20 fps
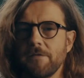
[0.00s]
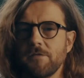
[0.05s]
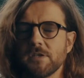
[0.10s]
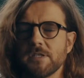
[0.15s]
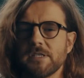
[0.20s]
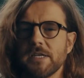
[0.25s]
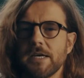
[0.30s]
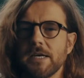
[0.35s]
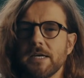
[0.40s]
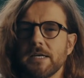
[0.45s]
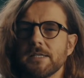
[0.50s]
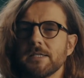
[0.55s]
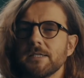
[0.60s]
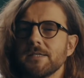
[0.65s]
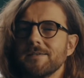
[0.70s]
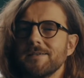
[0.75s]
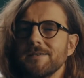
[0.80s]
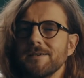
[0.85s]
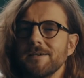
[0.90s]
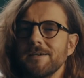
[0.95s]
I have to say it's
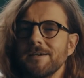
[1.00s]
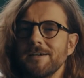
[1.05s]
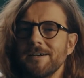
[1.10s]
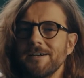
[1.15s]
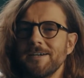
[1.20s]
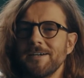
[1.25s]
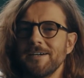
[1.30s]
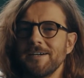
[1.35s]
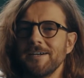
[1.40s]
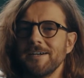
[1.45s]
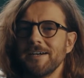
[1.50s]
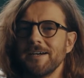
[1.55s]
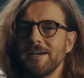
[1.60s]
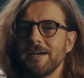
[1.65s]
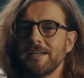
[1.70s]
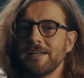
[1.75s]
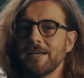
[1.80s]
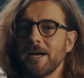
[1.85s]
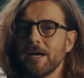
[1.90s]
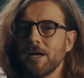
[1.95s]
the
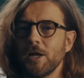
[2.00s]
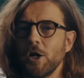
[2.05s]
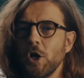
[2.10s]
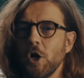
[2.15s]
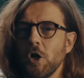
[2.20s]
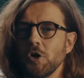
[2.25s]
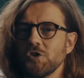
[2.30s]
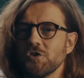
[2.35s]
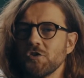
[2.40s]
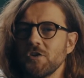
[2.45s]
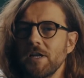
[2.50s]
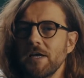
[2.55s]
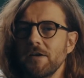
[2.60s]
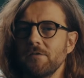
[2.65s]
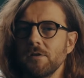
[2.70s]
Enyaq Lodge